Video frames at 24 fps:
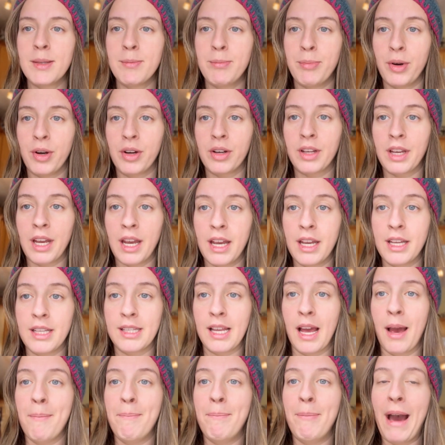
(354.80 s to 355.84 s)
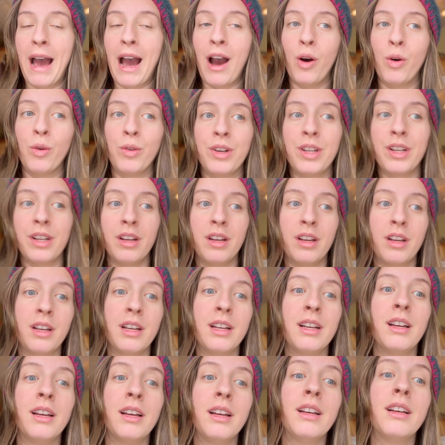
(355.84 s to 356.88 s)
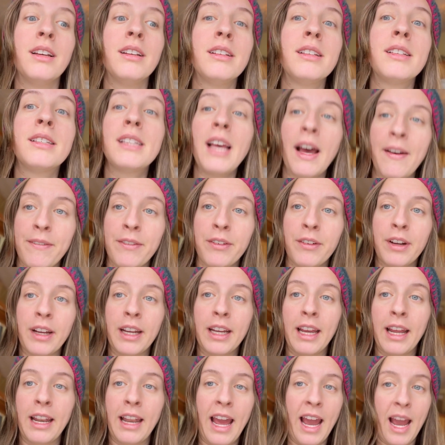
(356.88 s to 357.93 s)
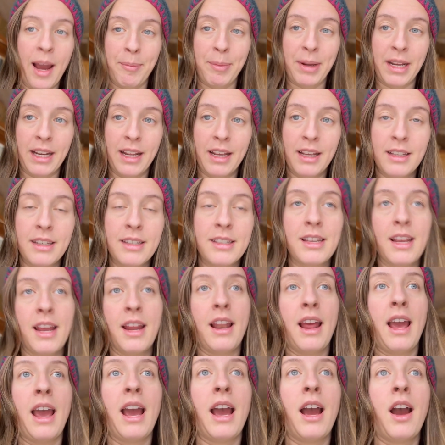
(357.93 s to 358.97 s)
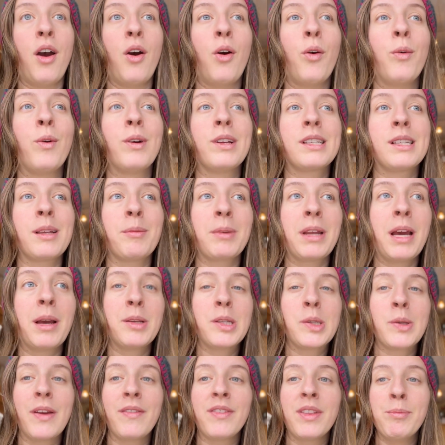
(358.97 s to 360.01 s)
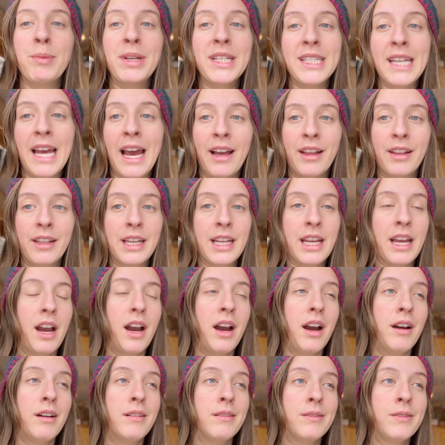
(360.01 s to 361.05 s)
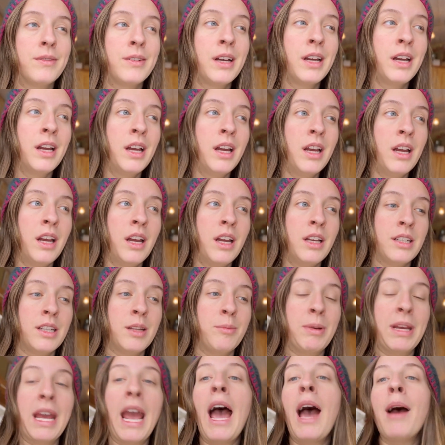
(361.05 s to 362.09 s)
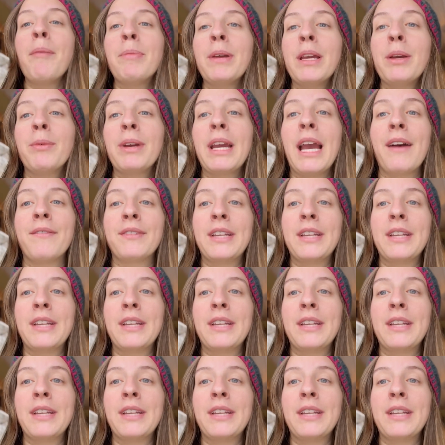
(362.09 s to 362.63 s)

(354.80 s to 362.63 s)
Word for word: book is about suffering and happiness, and how sometimes we have the mentality of, to be happy, we have